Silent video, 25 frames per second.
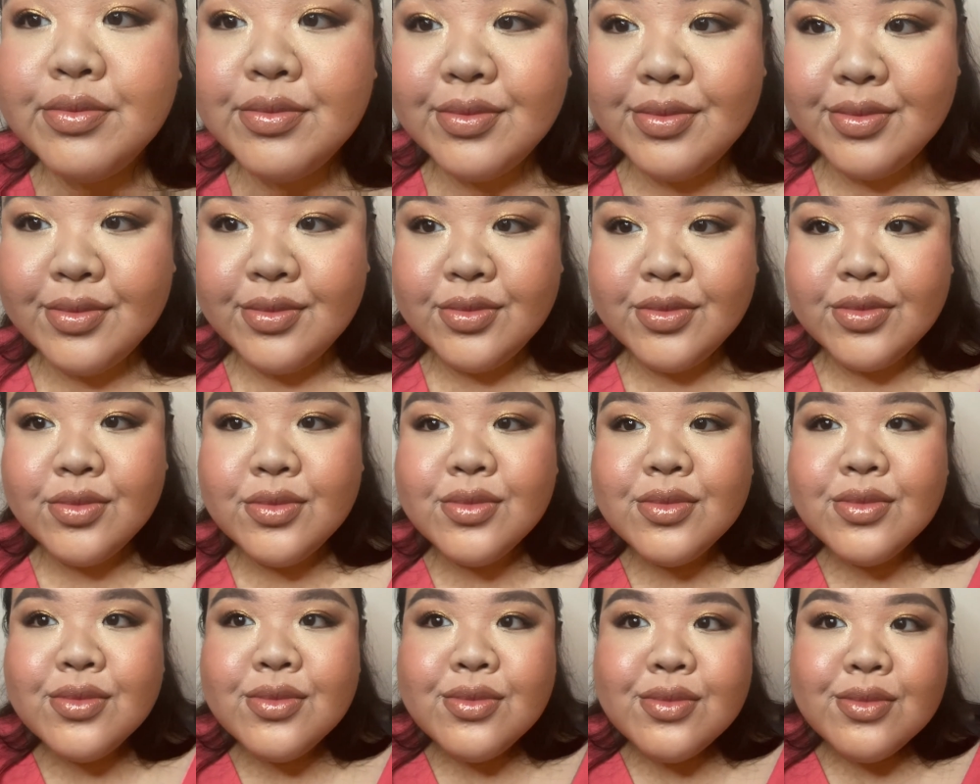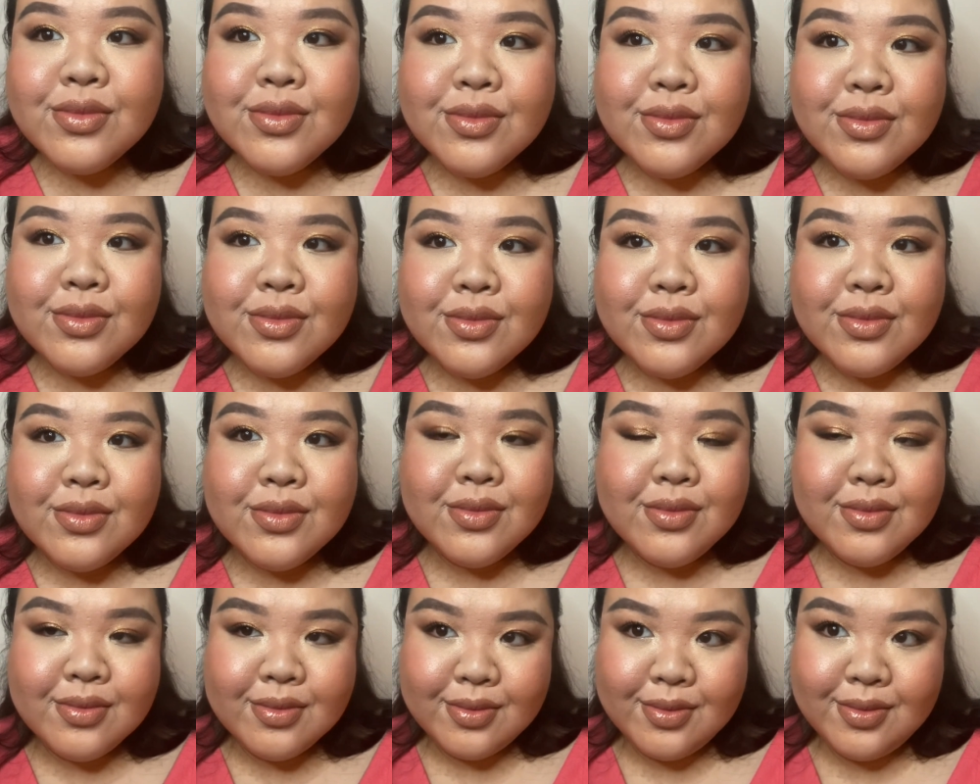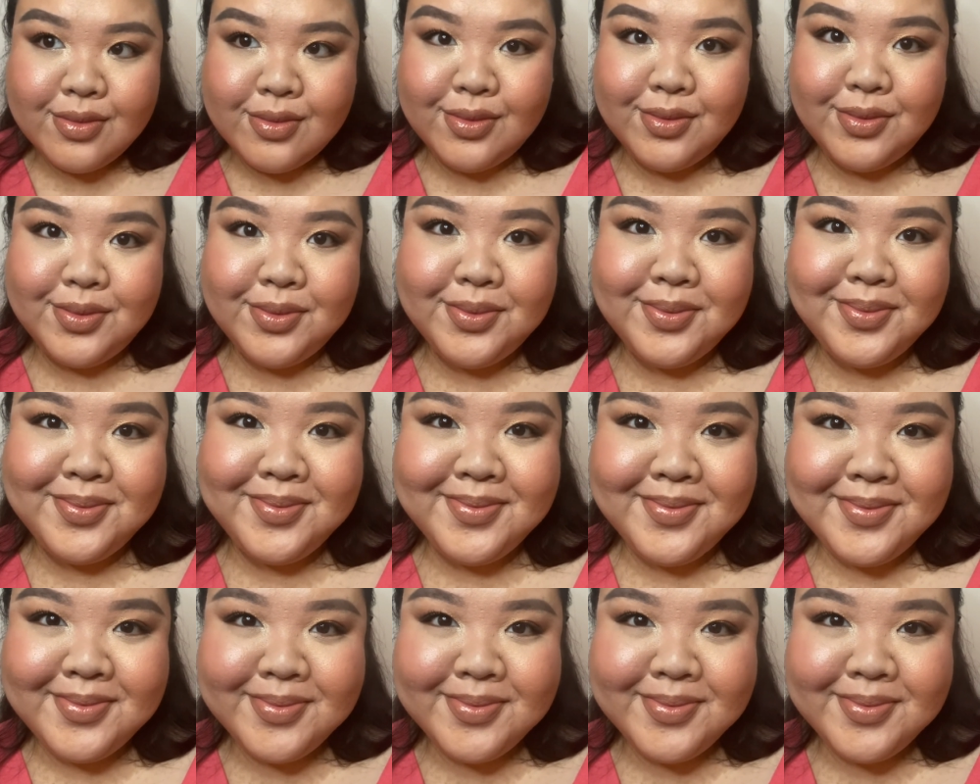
[no speech]